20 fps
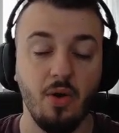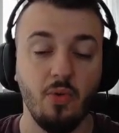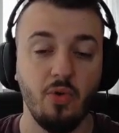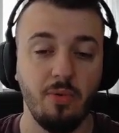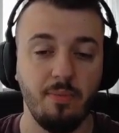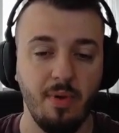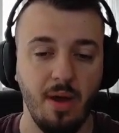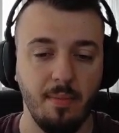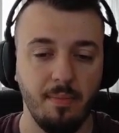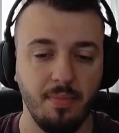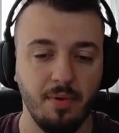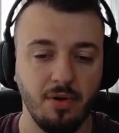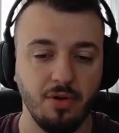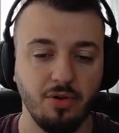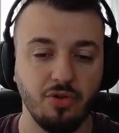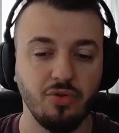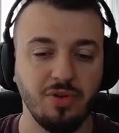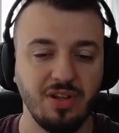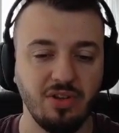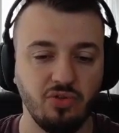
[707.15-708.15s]
Remember,
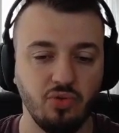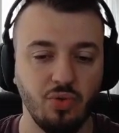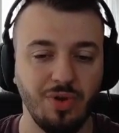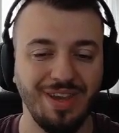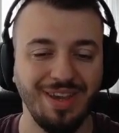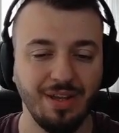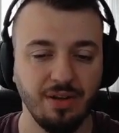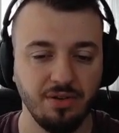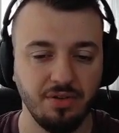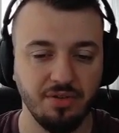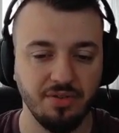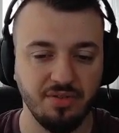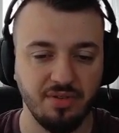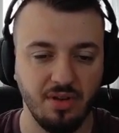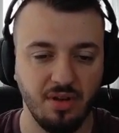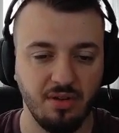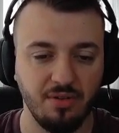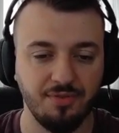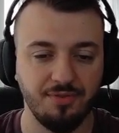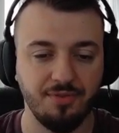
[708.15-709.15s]
you need to heal
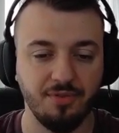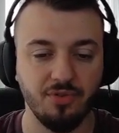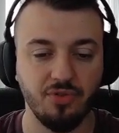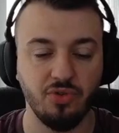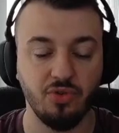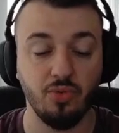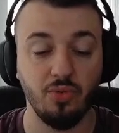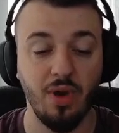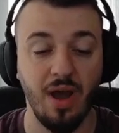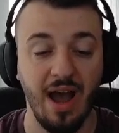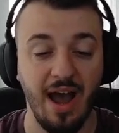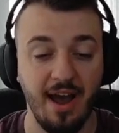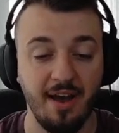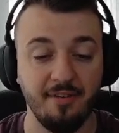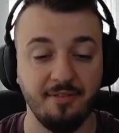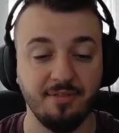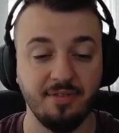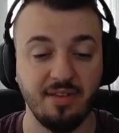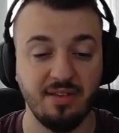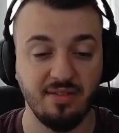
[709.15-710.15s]
yourself to
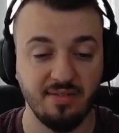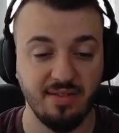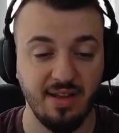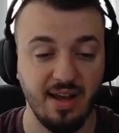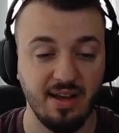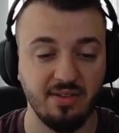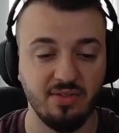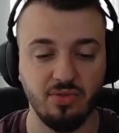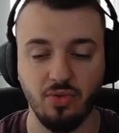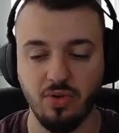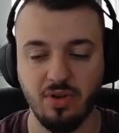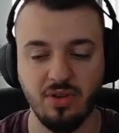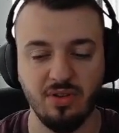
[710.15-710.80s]
have the stack, so